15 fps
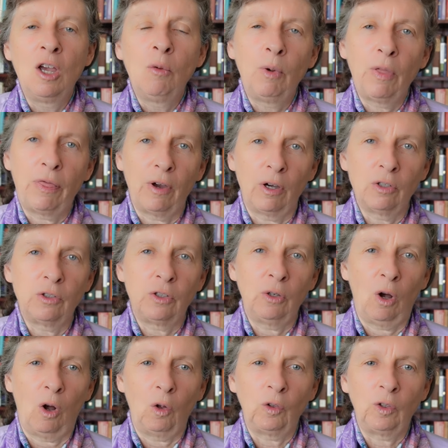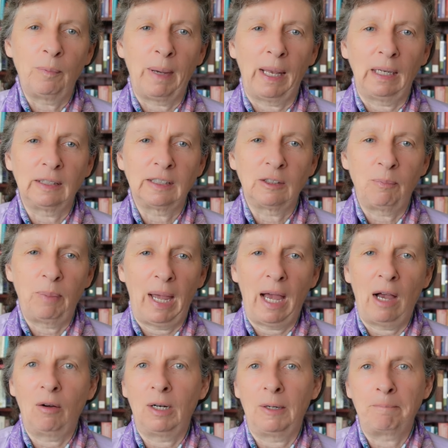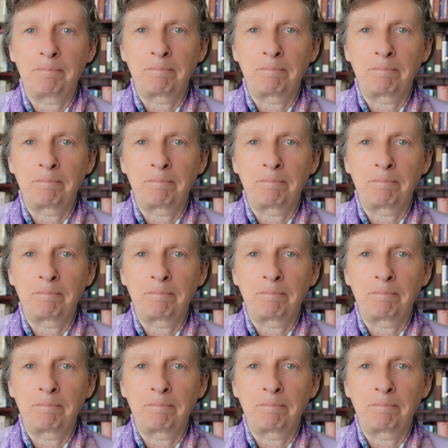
with those who hold the balance of power.